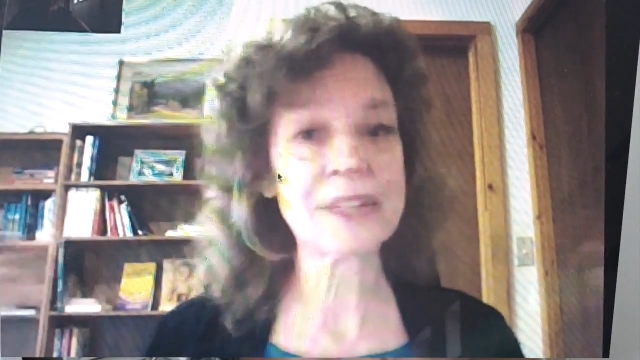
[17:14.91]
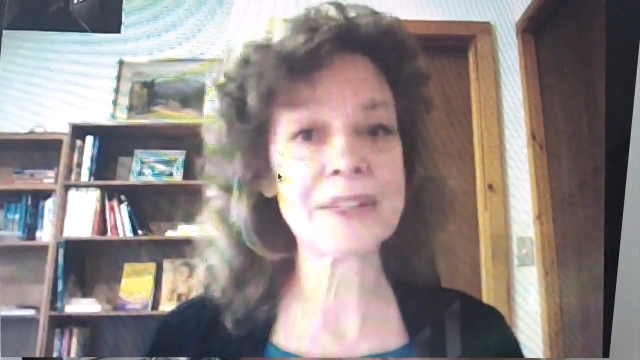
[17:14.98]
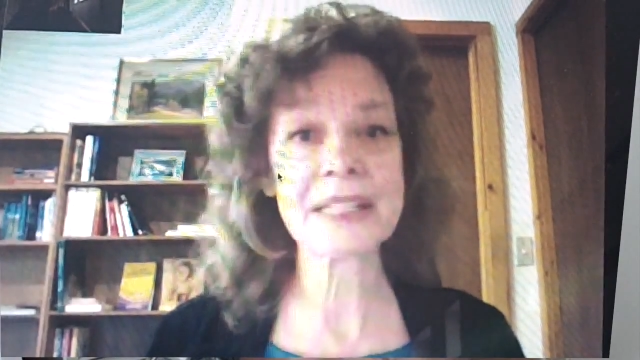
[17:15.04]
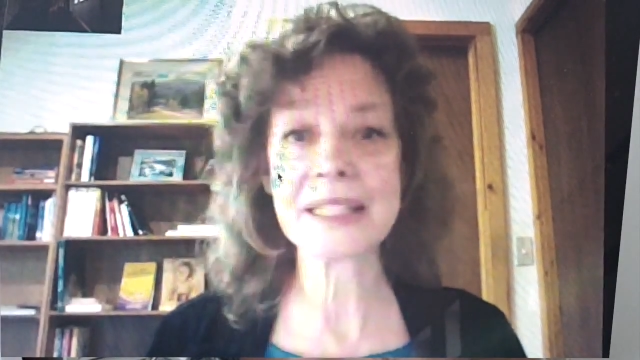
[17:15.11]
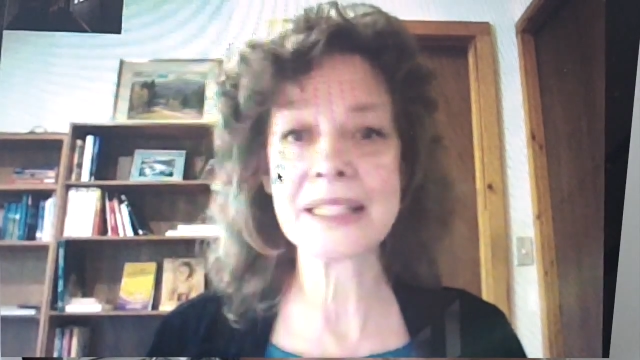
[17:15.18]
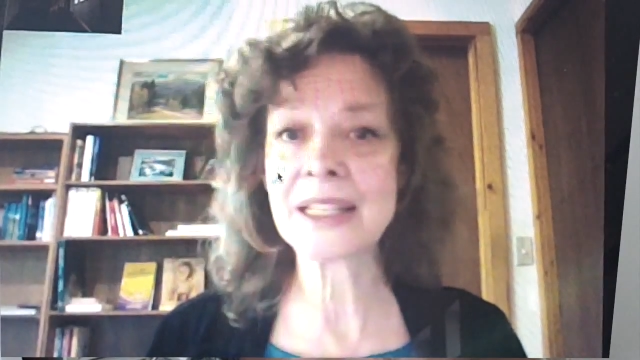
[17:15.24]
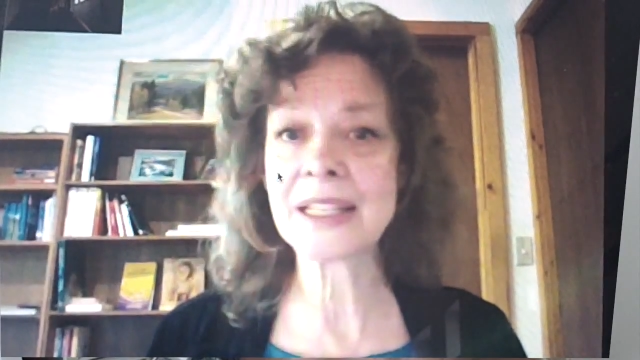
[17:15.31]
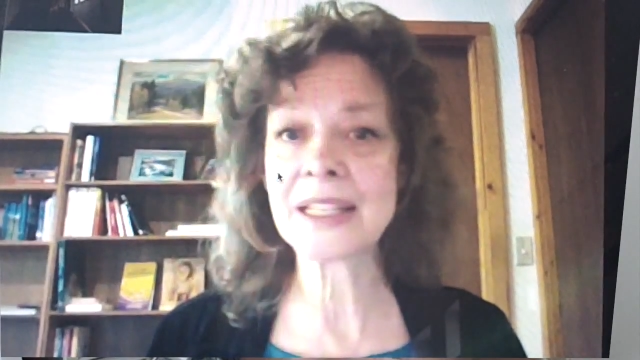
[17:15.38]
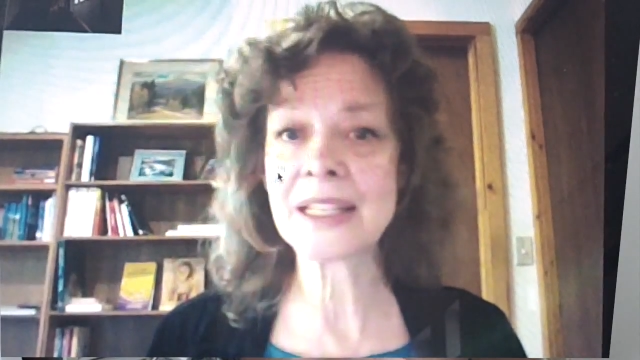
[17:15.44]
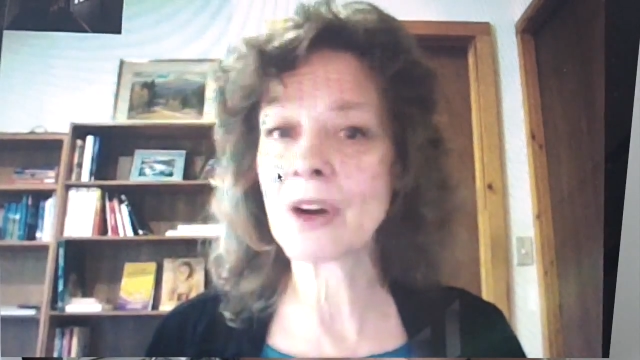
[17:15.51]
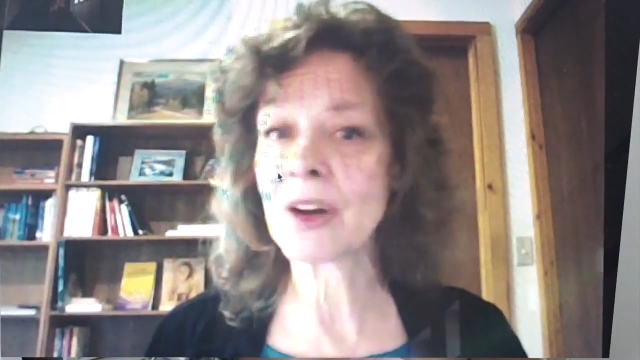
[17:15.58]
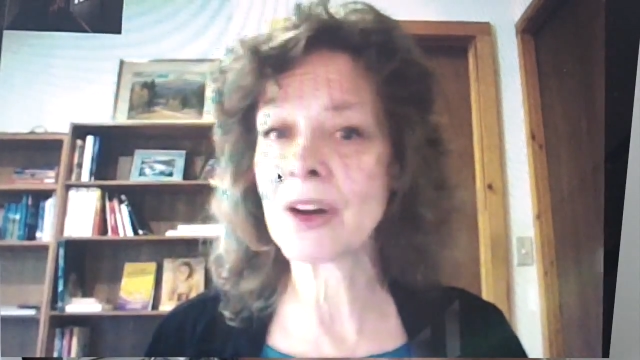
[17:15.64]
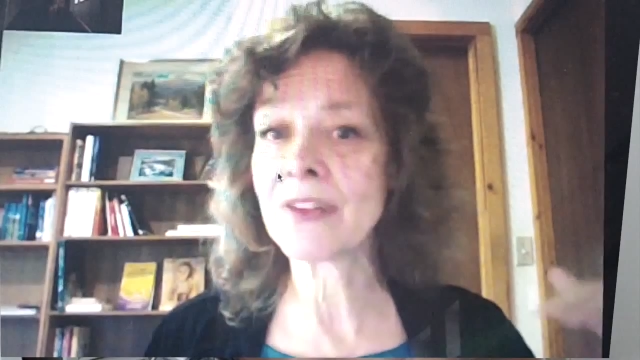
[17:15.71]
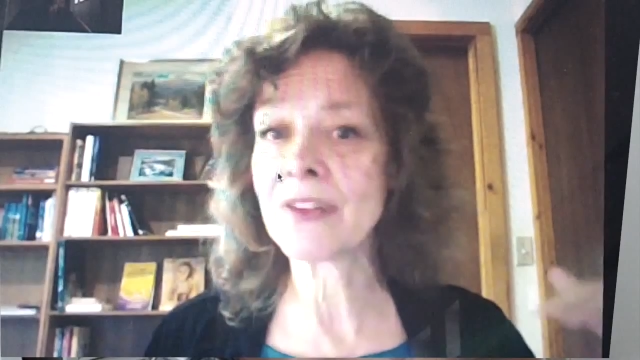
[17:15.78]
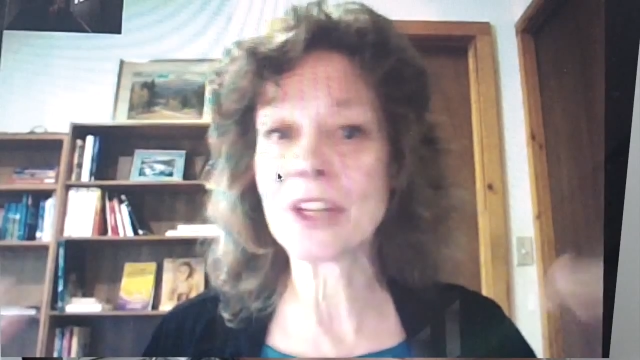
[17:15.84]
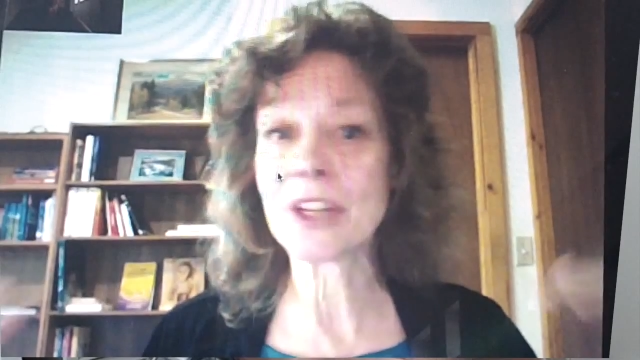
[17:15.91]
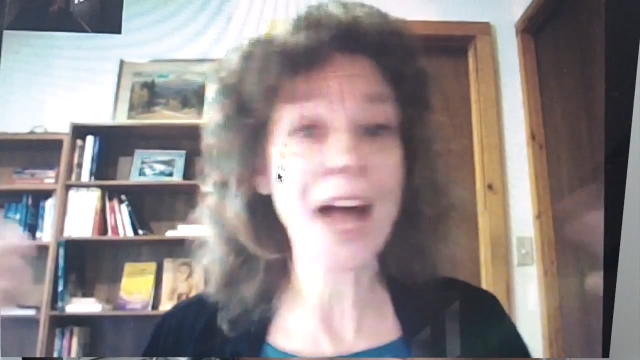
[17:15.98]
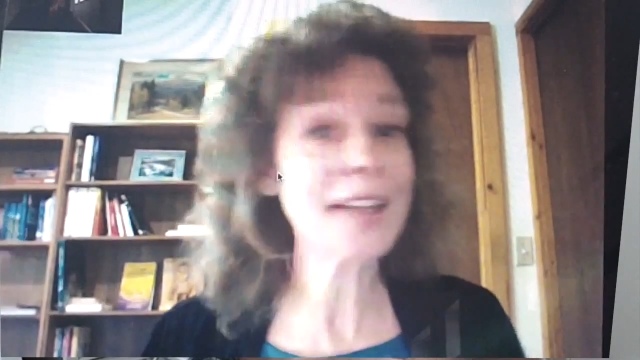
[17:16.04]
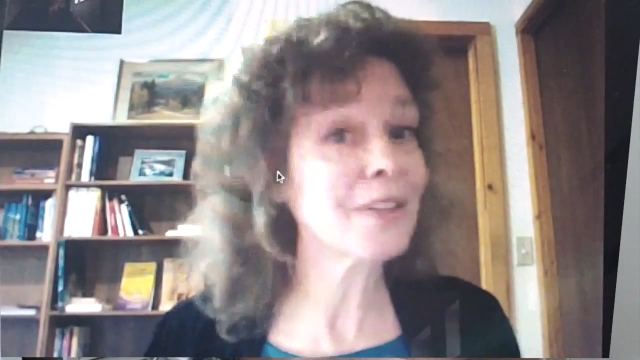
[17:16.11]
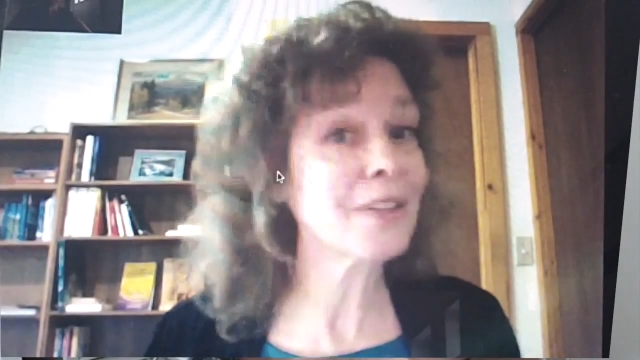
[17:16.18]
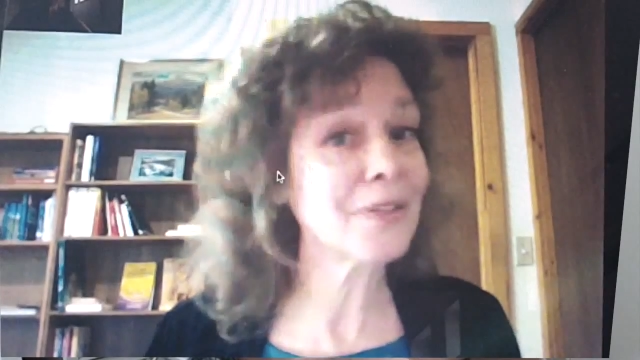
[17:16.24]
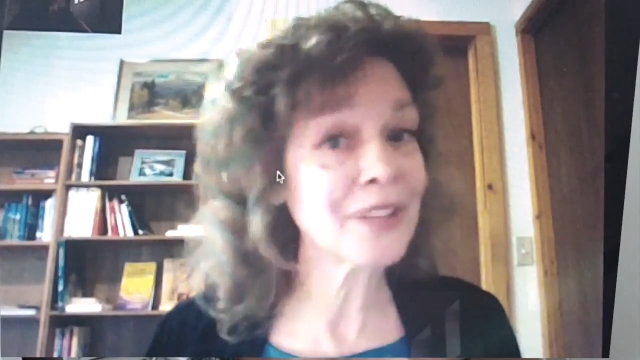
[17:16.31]
system or a
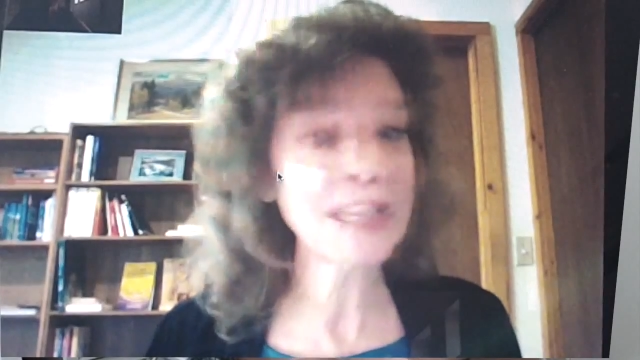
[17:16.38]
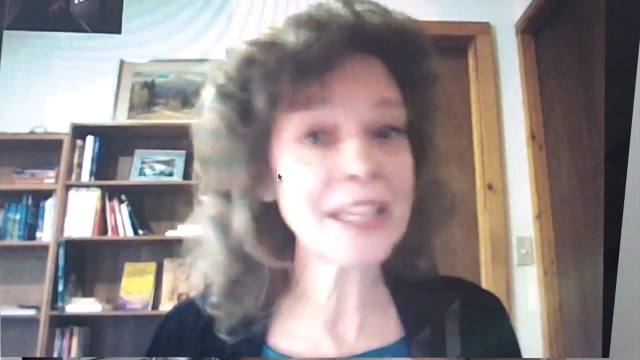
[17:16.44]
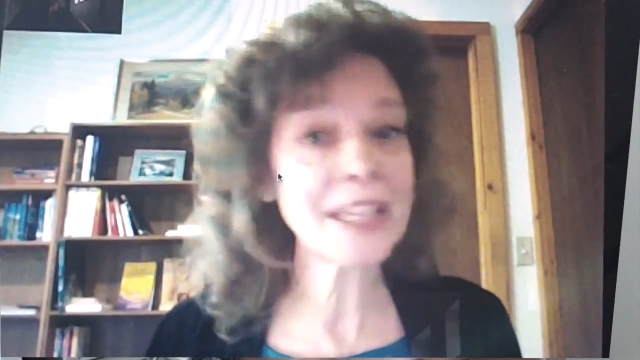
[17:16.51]
philosophy.